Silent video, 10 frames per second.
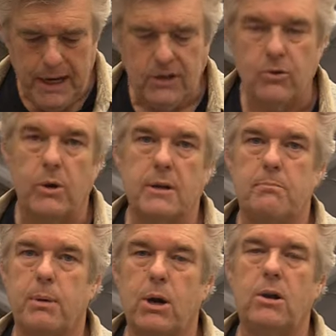paint is going
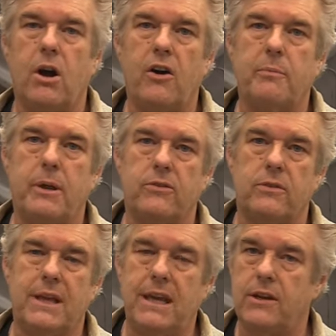to burn off
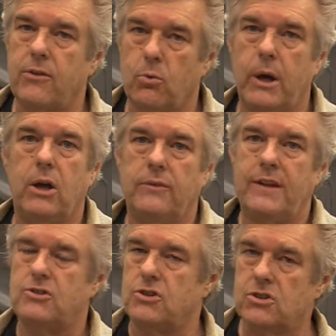because of the heat of the weld.
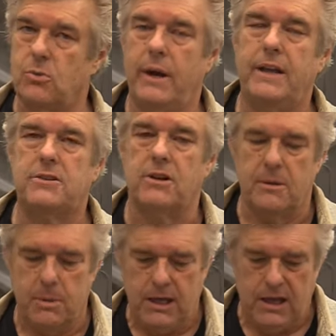That's just the way it's
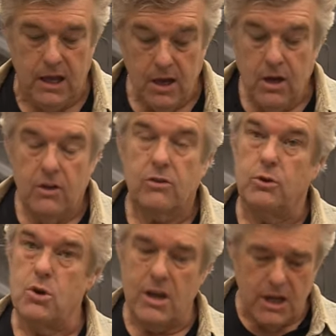going to be.
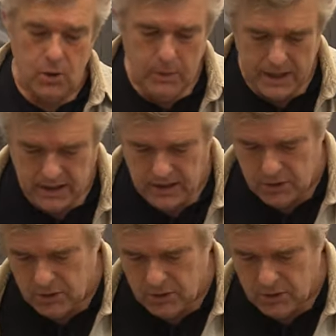So you can go in